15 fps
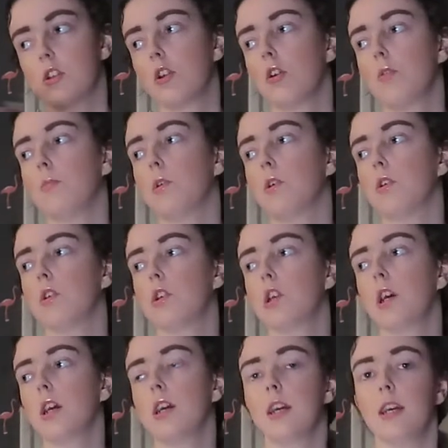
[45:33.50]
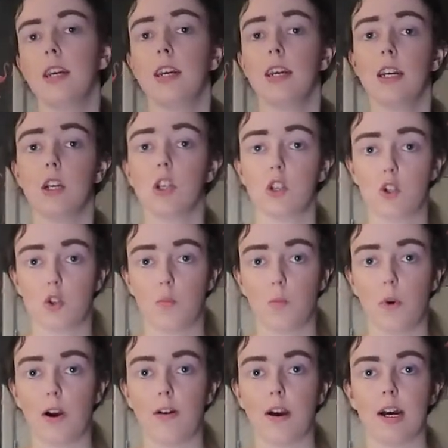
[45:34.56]
too much
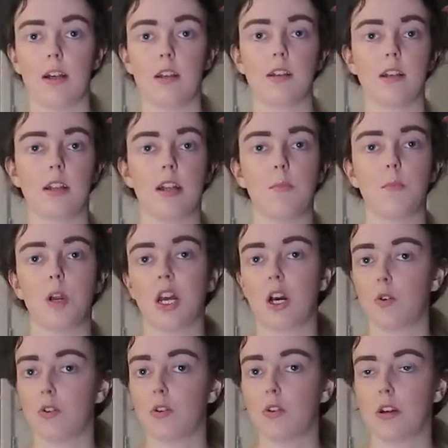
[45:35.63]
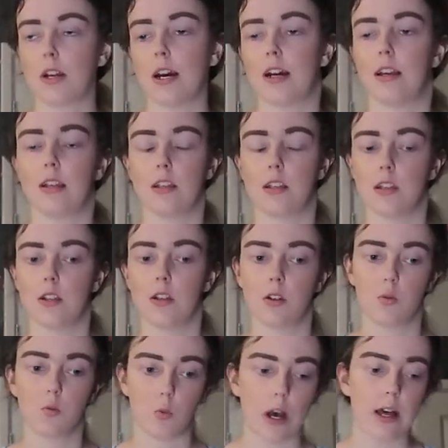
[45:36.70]
somewhere else, and then when I organise
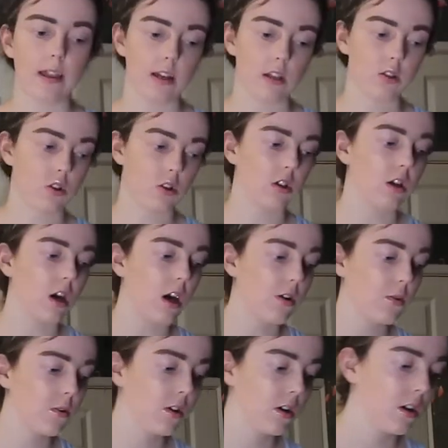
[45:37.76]
where that's going to go,